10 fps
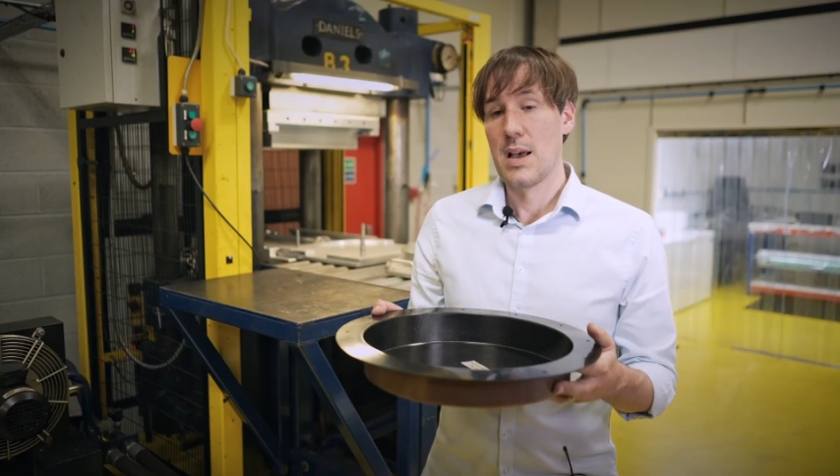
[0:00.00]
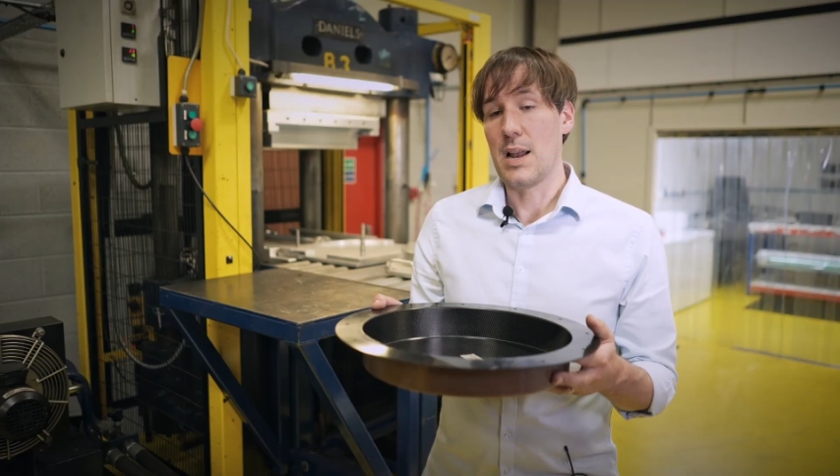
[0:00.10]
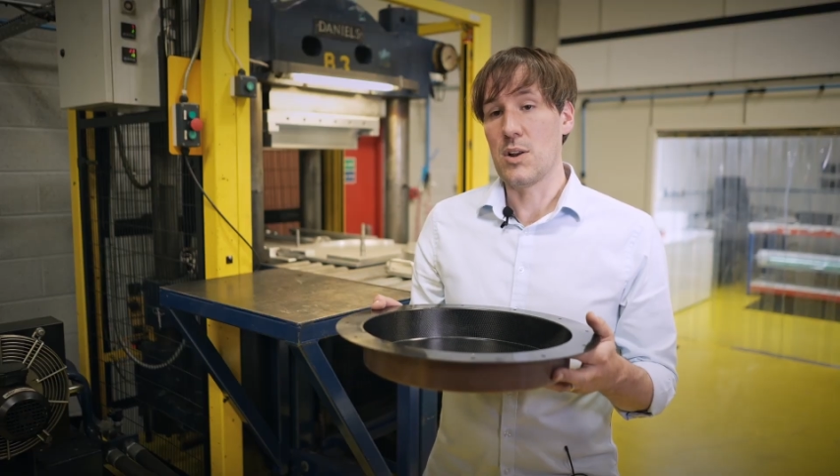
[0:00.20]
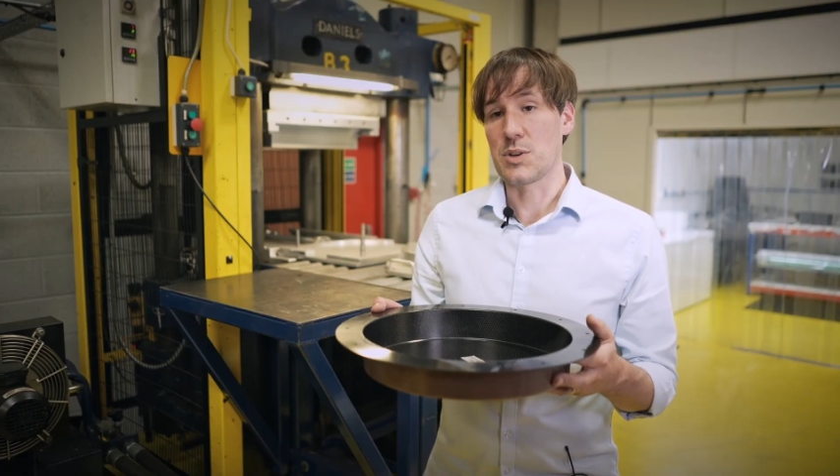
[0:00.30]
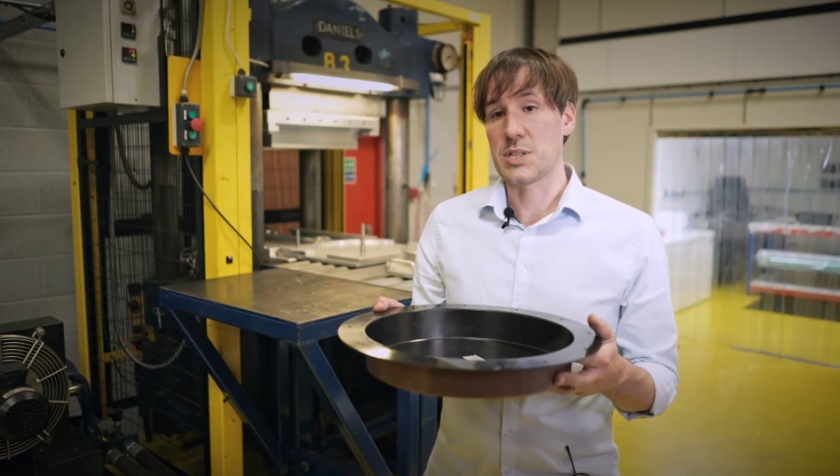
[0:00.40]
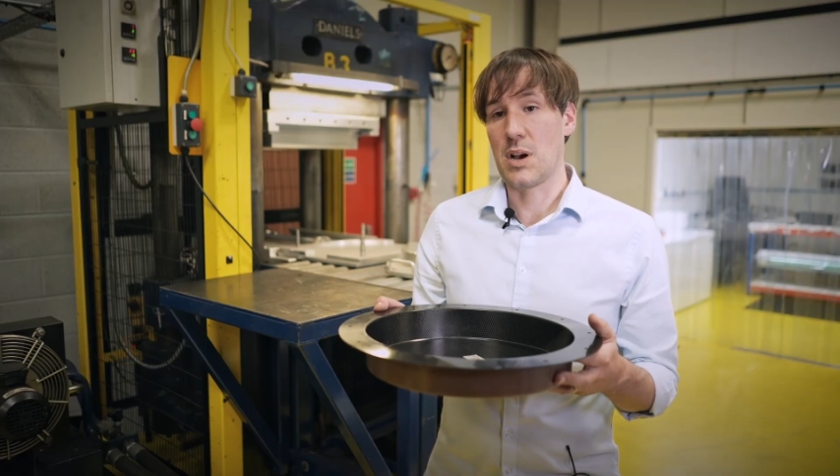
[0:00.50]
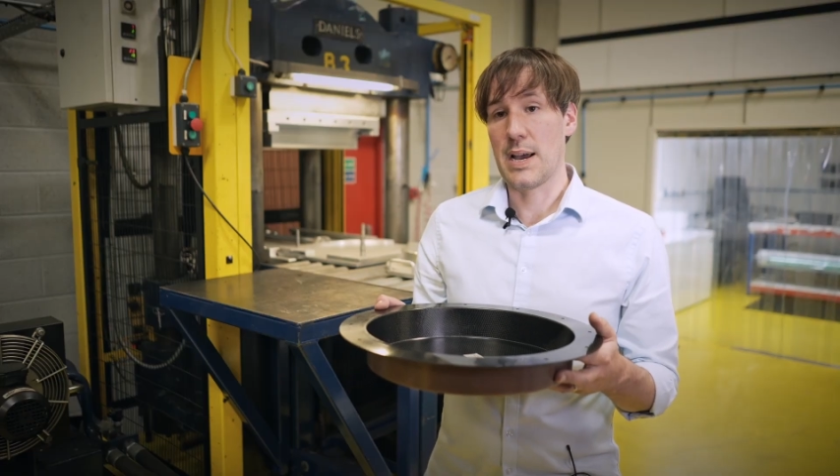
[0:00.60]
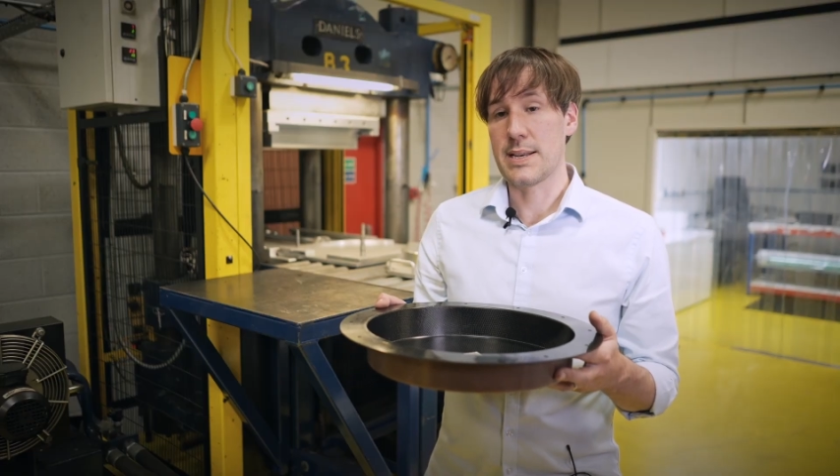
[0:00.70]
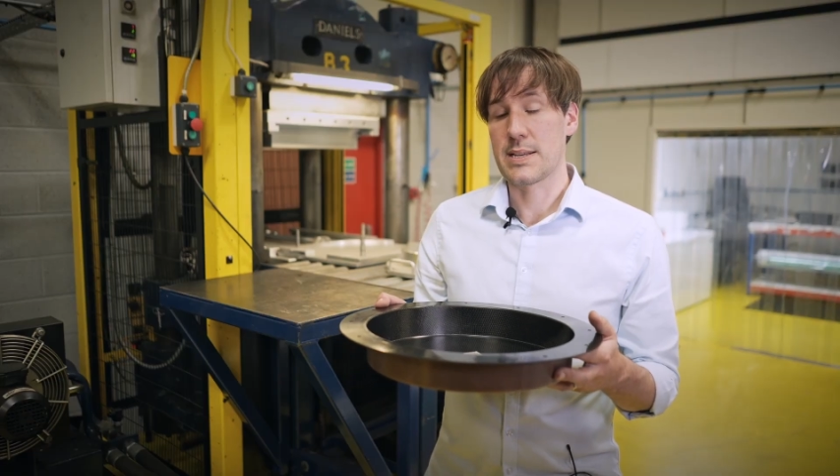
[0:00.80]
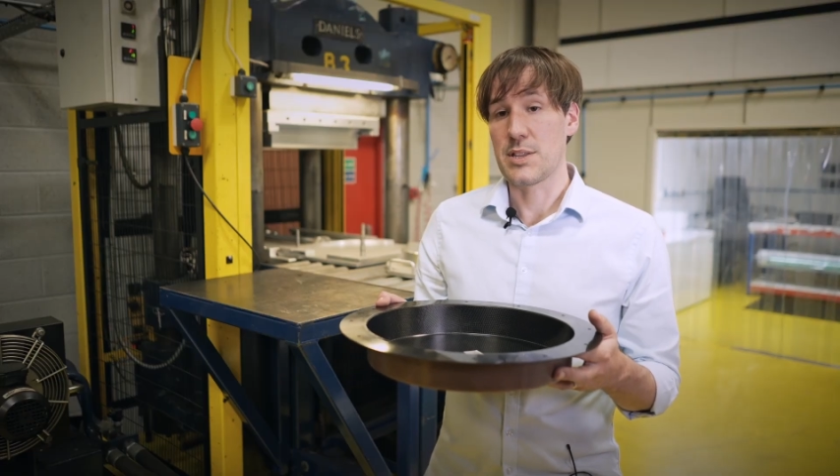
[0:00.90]

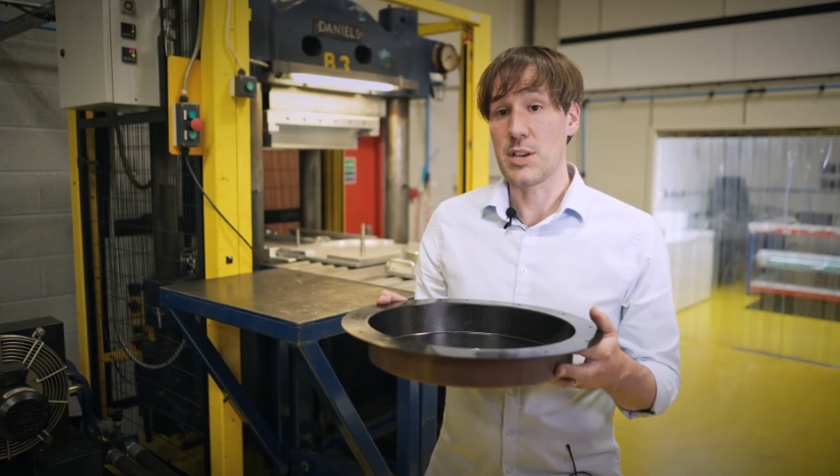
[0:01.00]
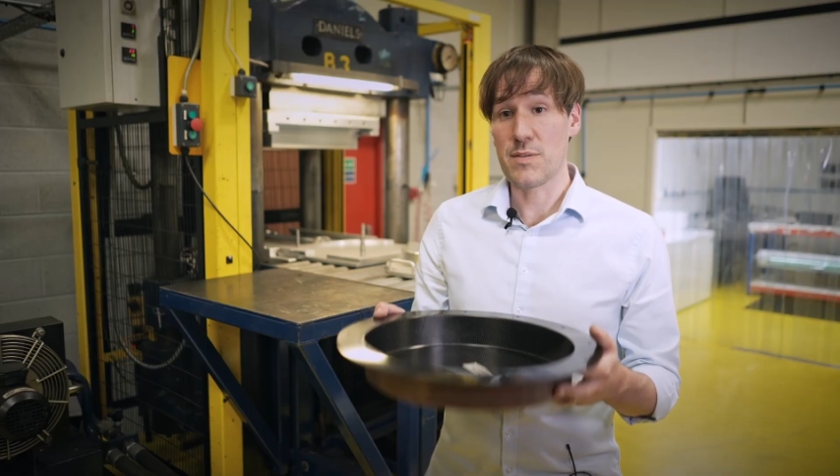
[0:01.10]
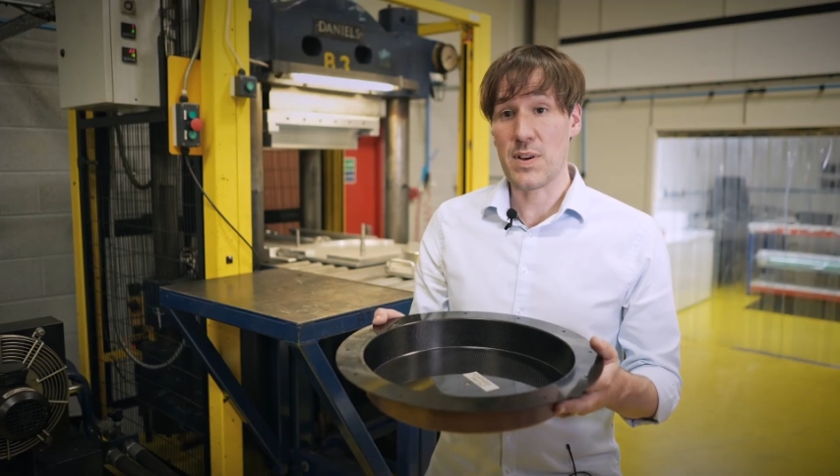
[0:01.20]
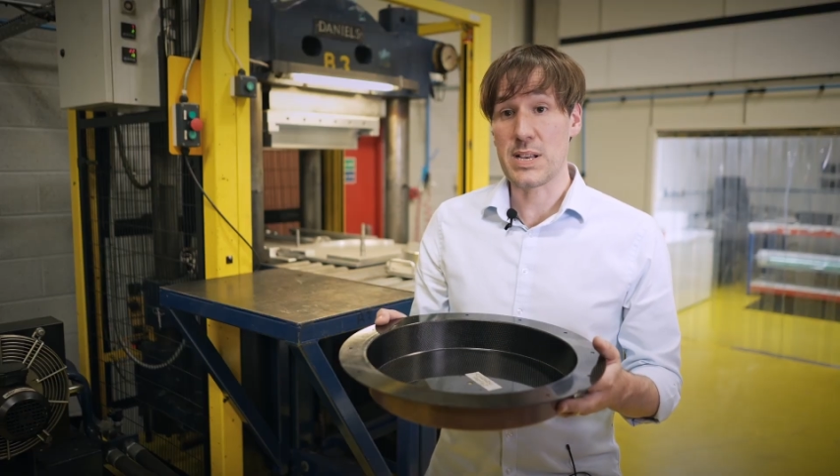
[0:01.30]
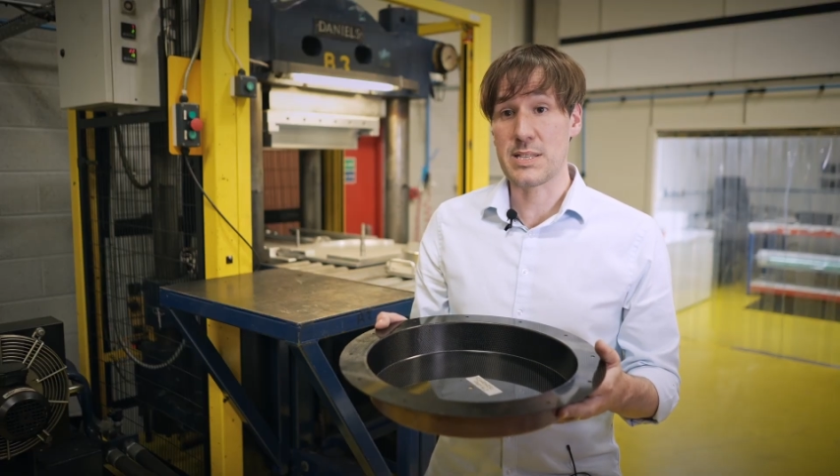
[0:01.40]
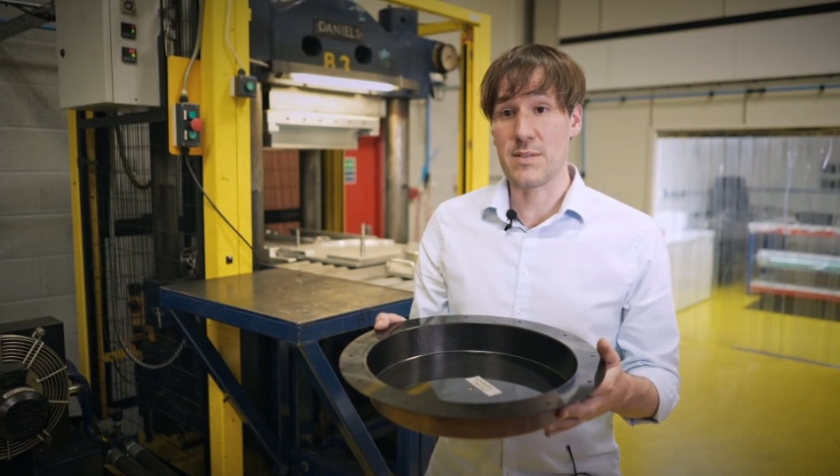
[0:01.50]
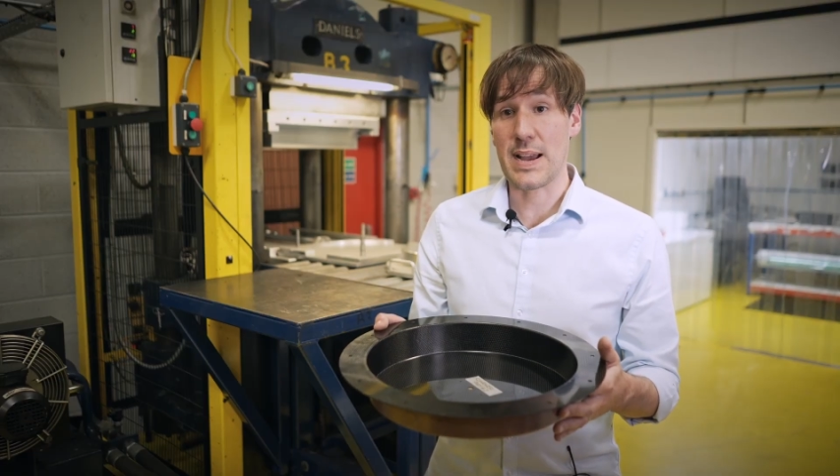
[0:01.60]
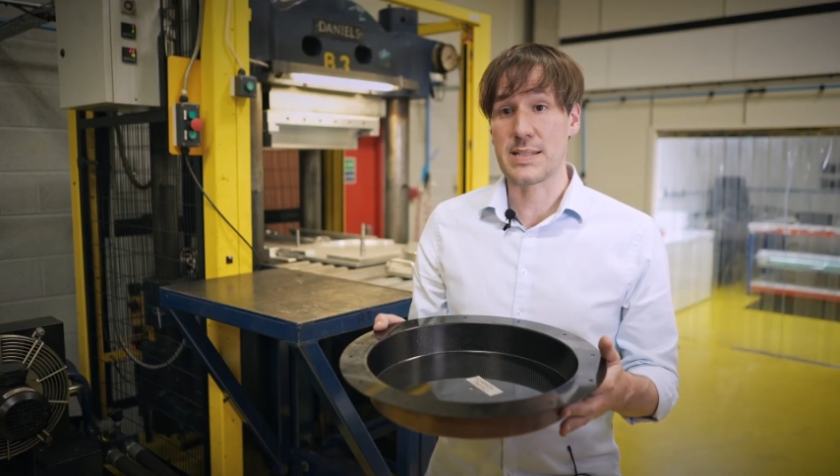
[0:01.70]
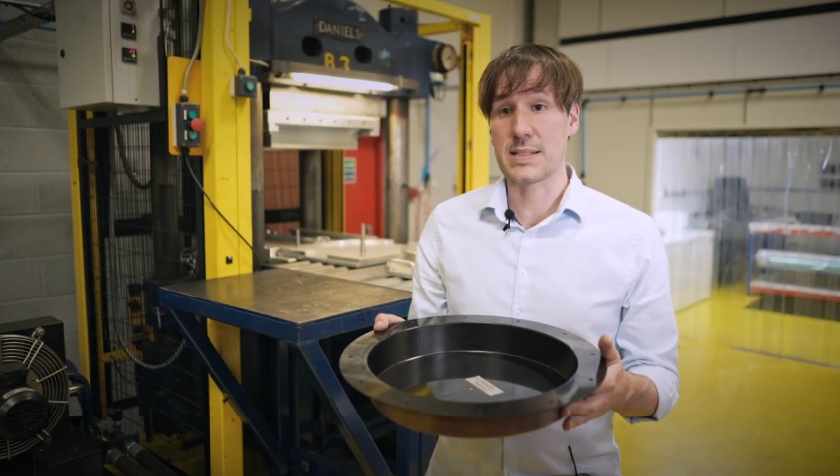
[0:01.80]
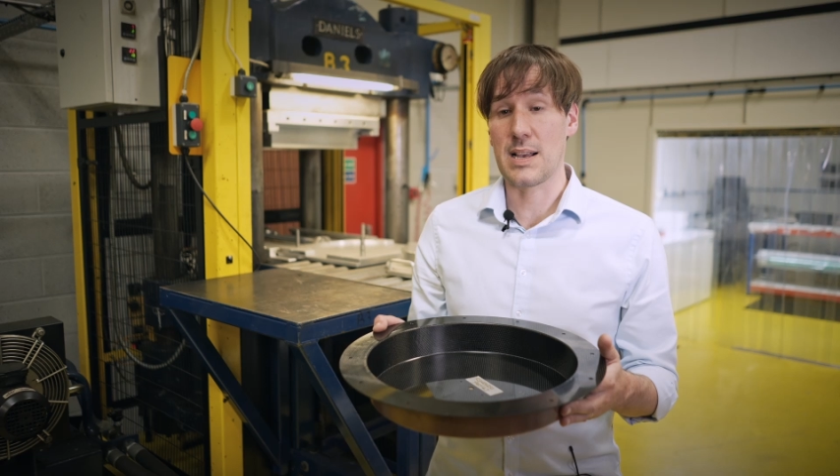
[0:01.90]
alongside the University of
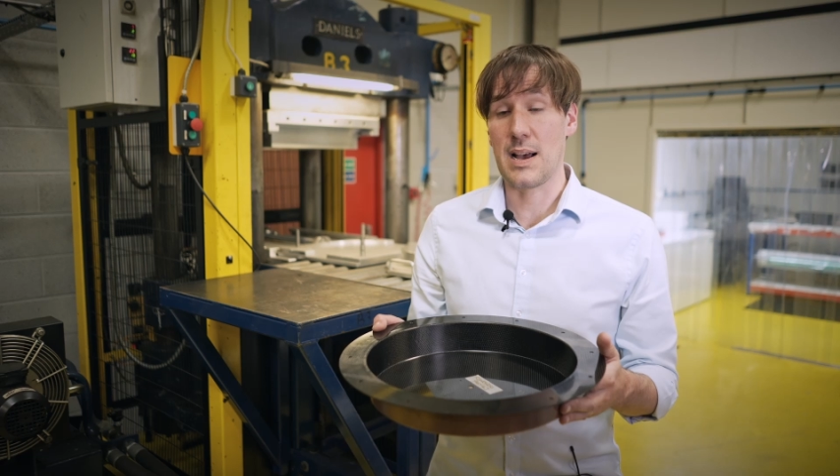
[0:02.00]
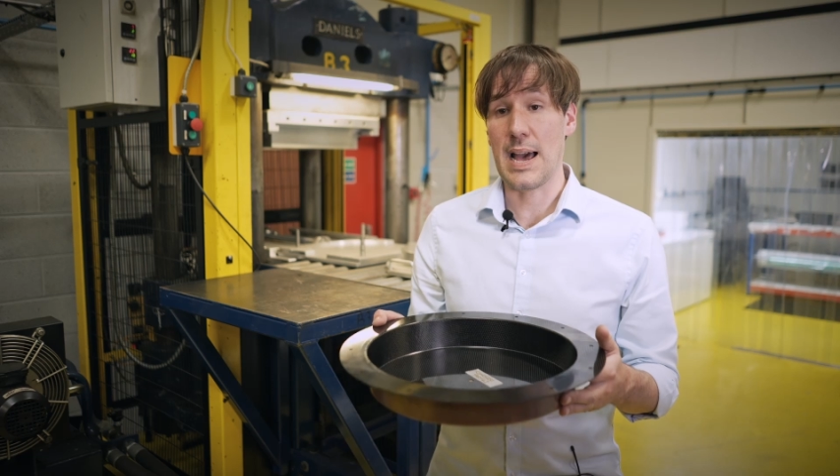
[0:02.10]
Exeter